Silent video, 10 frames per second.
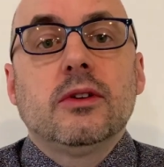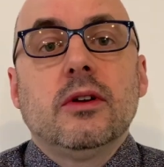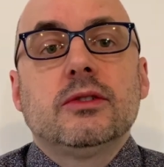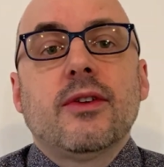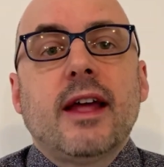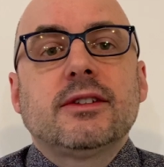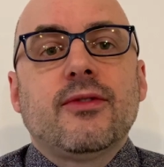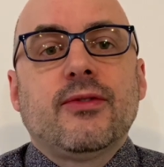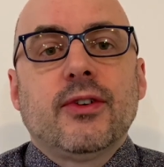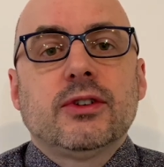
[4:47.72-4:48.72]
So that's the
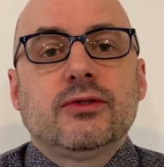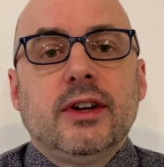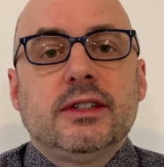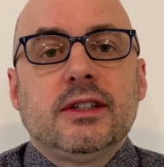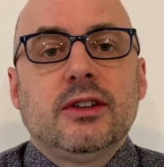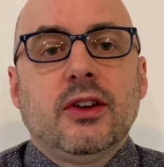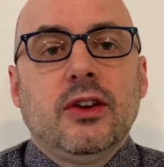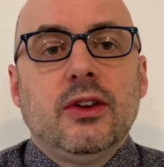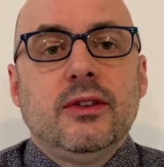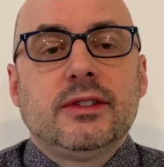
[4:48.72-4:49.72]
first reason to
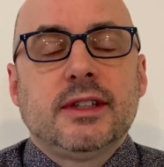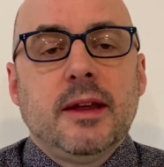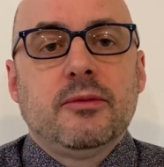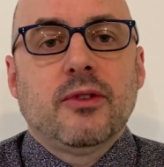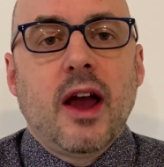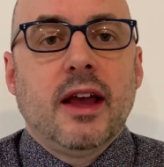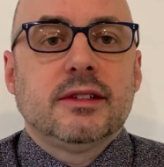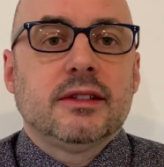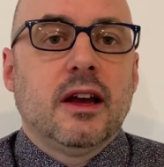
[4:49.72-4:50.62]
use steamed rice,